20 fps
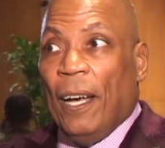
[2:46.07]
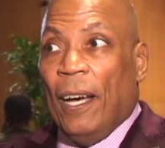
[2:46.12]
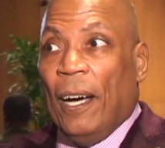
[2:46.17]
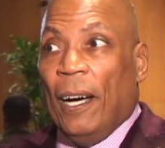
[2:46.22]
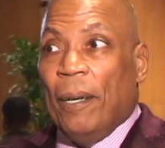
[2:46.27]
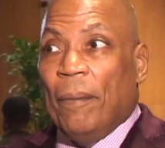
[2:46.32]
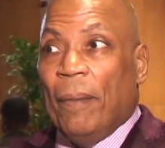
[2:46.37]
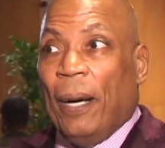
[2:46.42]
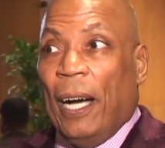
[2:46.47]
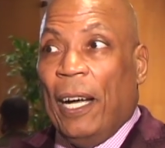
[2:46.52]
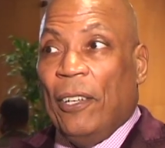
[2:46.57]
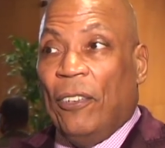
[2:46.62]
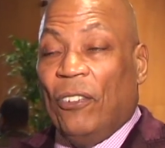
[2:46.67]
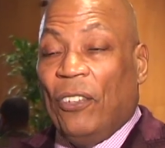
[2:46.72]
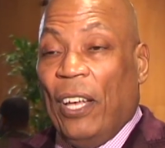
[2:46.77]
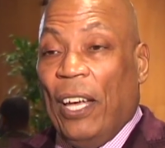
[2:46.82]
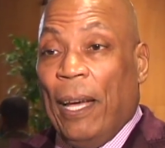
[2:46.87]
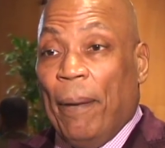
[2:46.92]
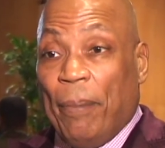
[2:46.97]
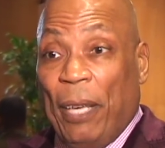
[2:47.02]
Um, I'd
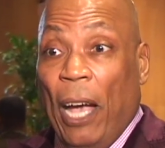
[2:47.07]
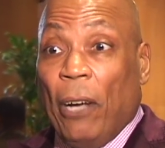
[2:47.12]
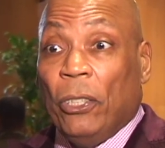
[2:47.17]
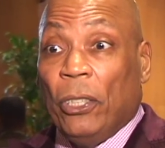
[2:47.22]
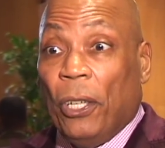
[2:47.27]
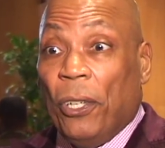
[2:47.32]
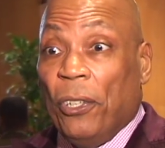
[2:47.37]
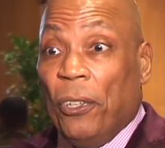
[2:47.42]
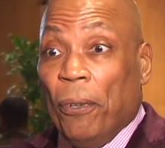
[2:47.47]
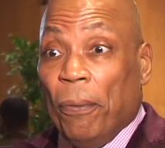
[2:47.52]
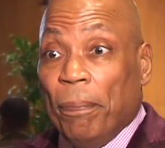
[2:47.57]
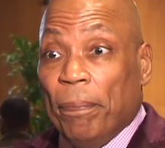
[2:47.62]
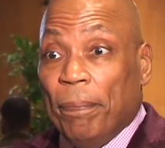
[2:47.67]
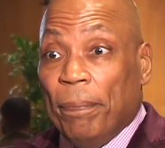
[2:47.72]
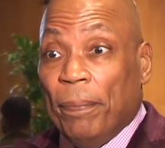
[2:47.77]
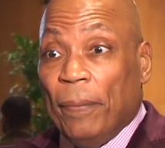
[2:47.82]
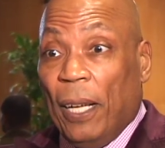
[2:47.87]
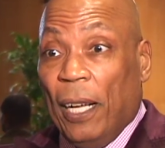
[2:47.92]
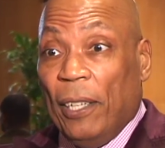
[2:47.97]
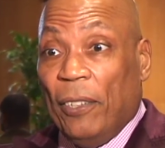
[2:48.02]
say I'm counting on you.
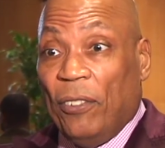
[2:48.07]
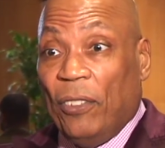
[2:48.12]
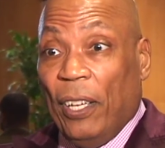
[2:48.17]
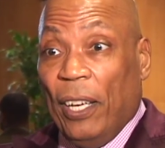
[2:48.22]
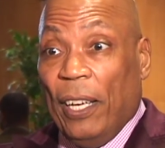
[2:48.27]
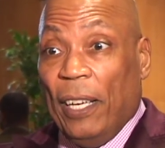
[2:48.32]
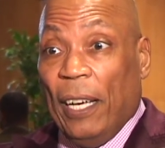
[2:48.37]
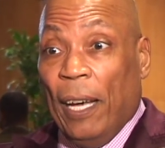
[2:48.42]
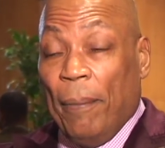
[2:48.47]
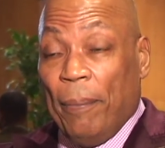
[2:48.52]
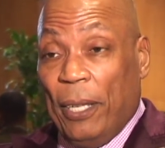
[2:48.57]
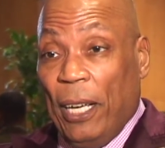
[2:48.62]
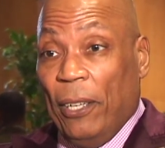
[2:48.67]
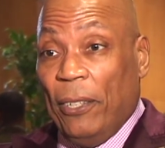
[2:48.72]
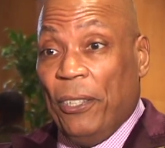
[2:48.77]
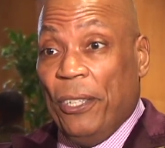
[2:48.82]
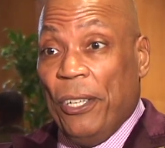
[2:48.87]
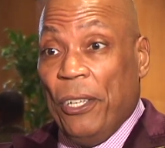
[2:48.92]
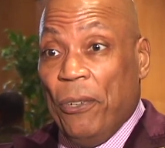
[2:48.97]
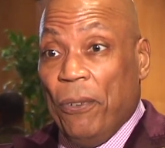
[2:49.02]
I'd say I'm
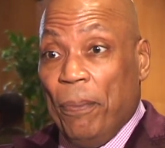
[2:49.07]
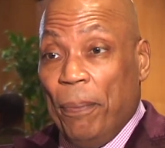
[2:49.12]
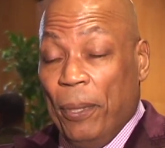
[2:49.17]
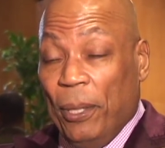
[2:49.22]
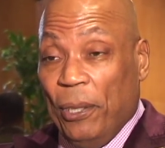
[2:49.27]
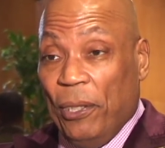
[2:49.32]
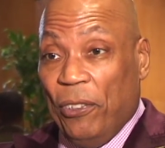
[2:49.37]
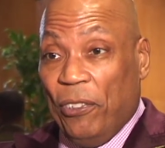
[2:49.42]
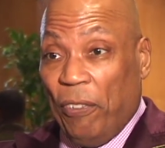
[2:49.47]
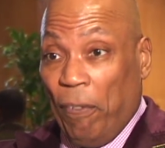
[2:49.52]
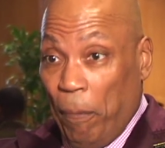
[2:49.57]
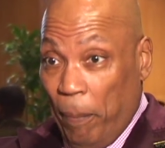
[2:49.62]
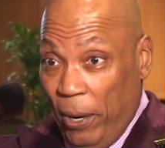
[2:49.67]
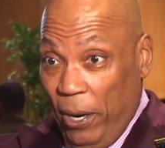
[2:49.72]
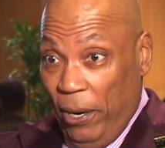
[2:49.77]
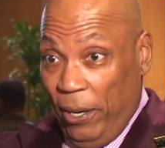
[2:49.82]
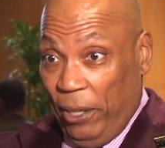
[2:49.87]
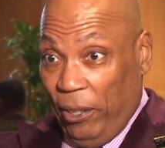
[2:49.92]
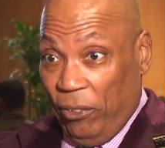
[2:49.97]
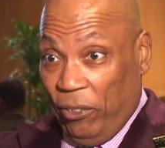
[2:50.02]
counting on you, and millions of
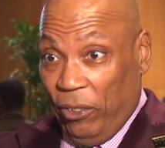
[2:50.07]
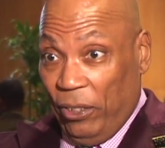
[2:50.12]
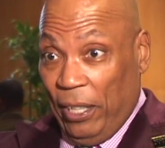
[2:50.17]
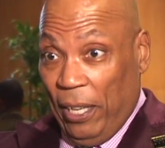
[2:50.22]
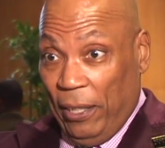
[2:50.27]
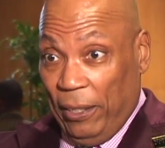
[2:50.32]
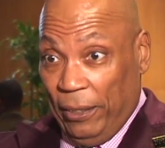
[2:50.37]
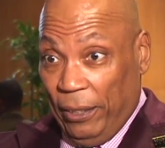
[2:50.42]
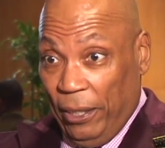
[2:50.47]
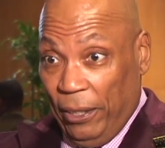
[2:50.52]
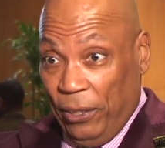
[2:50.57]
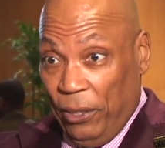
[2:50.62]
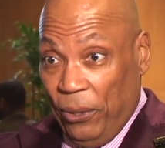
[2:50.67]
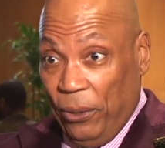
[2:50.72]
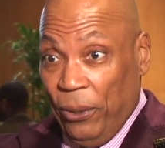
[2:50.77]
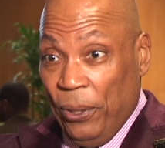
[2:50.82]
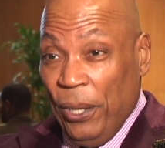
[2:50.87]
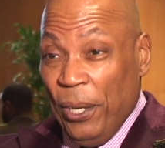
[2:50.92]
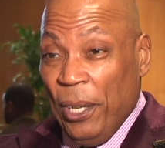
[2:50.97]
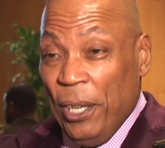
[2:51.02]
Americans are counting on you